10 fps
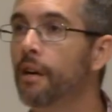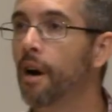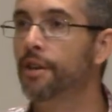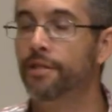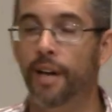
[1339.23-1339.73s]

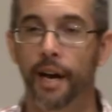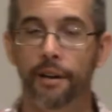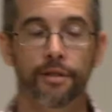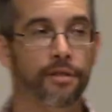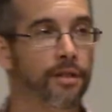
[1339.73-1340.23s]
our
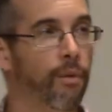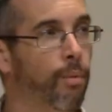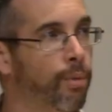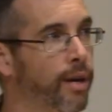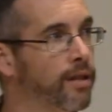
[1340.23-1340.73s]
desires that will
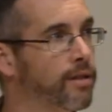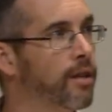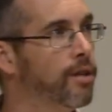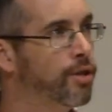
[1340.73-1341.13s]
bring us